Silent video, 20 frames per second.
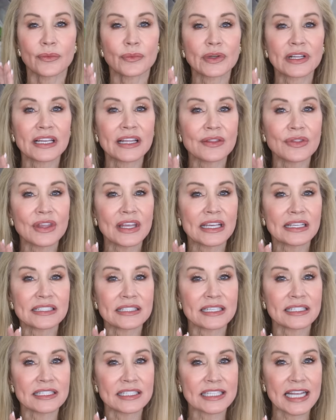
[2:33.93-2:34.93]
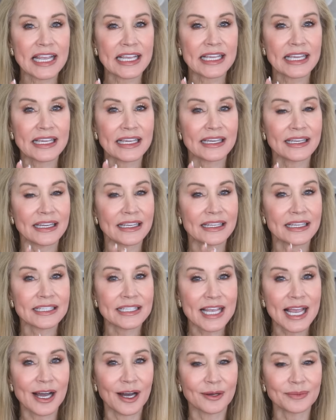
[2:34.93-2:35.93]
I really think since taking it, it
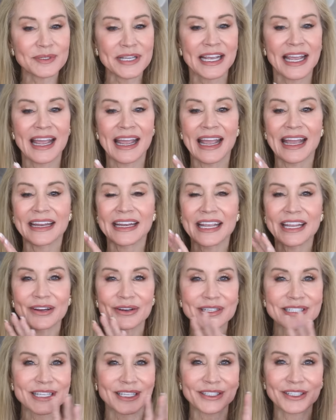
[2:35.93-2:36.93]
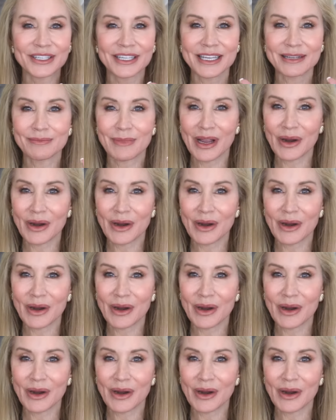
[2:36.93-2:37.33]
has helped. And here's a look at